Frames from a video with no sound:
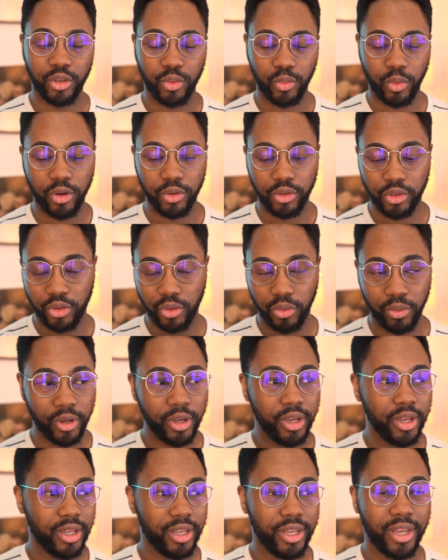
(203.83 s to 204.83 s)
So
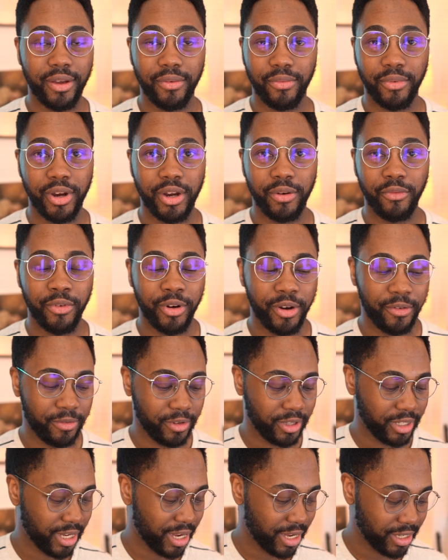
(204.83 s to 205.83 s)
yeah, very
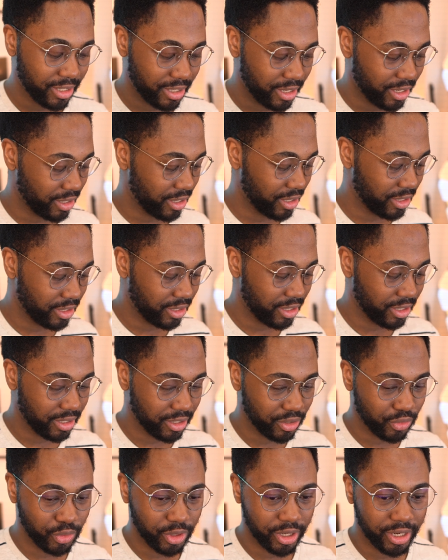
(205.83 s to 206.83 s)
fantastic. This is really
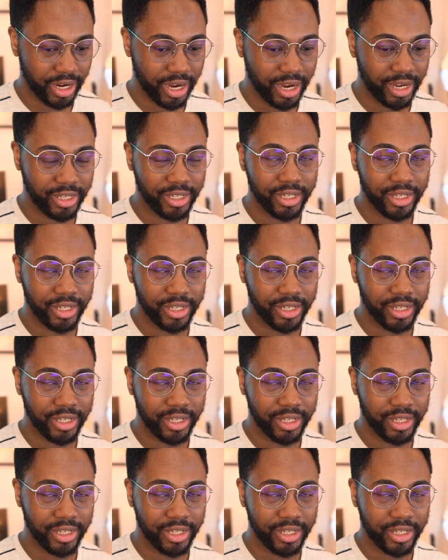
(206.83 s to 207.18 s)
nice.